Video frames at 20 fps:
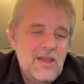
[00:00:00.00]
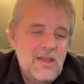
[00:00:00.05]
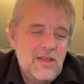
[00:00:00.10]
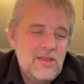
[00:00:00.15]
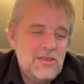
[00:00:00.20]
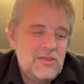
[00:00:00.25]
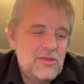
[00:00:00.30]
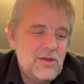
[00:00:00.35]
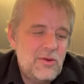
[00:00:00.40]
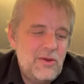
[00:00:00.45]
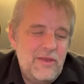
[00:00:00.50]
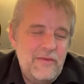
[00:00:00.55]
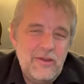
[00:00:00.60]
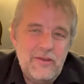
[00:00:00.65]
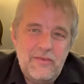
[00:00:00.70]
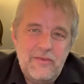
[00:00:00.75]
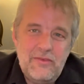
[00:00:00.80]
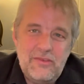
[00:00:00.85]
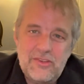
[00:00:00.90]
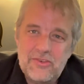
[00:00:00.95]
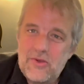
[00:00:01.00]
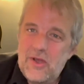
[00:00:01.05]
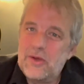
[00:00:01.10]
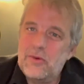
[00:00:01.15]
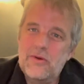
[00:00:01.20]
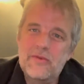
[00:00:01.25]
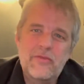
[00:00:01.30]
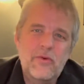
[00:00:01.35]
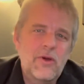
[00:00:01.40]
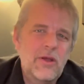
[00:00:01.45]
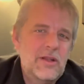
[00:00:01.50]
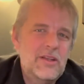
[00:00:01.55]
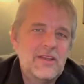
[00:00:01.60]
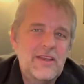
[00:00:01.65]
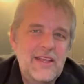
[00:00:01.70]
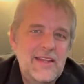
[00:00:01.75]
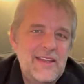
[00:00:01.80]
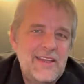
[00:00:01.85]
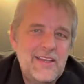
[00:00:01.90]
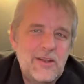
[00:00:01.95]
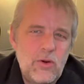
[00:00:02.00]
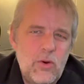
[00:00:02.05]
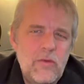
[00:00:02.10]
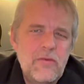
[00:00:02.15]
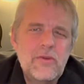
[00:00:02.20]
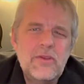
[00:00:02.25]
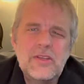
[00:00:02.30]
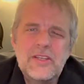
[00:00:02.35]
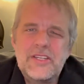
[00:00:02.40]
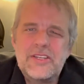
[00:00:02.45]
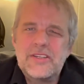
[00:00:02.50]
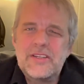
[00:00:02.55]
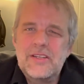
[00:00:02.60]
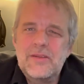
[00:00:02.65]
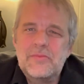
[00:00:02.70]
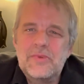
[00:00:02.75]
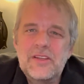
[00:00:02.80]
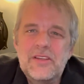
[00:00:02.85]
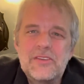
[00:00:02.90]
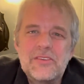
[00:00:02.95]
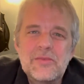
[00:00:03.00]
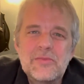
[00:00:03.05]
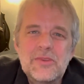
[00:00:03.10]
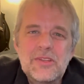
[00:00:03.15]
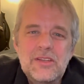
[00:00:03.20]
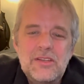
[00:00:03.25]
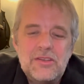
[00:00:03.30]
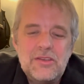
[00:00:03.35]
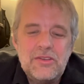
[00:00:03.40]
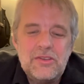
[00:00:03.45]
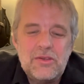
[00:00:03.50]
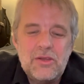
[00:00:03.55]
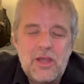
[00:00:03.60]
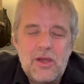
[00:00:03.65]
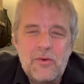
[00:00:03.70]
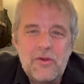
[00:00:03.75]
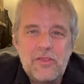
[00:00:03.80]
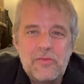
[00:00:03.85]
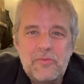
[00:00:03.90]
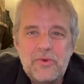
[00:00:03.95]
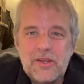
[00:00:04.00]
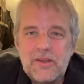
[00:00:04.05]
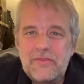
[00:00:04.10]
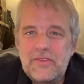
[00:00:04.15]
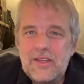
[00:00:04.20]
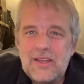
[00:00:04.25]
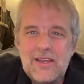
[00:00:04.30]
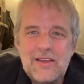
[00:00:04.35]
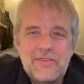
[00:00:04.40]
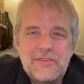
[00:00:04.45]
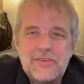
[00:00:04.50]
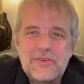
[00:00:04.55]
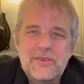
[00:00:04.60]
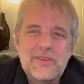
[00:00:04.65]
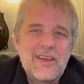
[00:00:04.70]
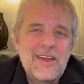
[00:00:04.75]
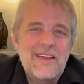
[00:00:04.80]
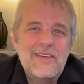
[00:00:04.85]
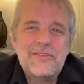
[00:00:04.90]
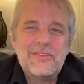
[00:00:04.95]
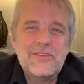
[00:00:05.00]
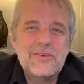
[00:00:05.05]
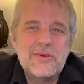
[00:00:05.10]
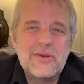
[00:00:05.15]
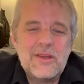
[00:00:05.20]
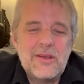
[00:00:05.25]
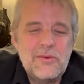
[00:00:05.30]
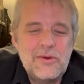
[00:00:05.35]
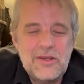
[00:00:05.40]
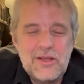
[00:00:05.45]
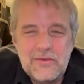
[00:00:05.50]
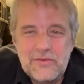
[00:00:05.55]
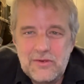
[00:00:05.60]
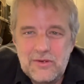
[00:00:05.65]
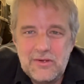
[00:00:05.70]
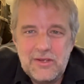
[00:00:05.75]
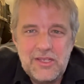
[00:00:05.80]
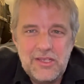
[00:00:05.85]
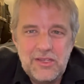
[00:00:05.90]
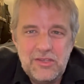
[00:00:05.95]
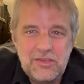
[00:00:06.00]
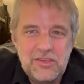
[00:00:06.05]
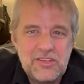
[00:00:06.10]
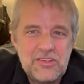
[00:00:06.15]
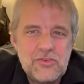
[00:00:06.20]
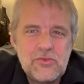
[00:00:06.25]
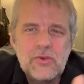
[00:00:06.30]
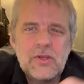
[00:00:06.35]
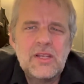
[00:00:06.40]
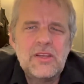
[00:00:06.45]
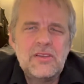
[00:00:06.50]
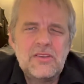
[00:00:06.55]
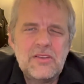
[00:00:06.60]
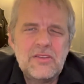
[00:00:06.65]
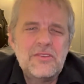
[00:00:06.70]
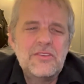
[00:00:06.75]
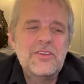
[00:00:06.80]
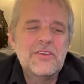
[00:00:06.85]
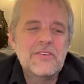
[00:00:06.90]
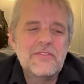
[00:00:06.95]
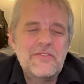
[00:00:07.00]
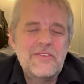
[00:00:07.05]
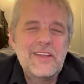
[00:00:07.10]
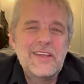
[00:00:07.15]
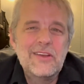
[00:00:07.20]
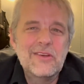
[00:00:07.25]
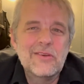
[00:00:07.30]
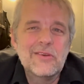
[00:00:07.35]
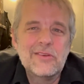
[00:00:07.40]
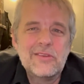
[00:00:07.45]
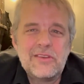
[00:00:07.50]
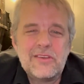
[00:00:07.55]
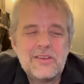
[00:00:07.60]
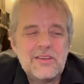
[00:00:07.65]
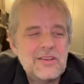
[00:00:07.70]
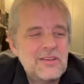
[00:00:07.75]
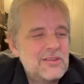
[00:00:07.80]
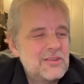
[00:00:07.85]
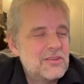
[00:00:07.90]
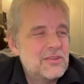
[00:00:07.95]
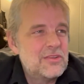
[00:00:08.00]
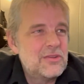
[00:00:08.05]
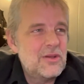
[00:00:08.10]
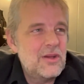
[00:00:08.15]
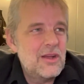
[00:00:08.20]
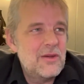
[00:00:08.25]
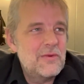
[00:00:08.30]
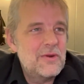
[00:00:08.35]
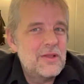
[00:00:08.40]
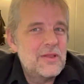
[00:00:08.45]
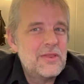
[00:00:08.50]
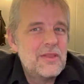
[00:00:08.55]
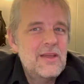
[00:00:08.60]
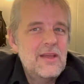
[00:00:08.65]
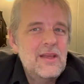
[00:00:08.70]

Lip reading: So even if you try to avoid getting an overly cheap instrument to start with, but if you have to, you have to, right? Whatever gets strings under your fingers to start with.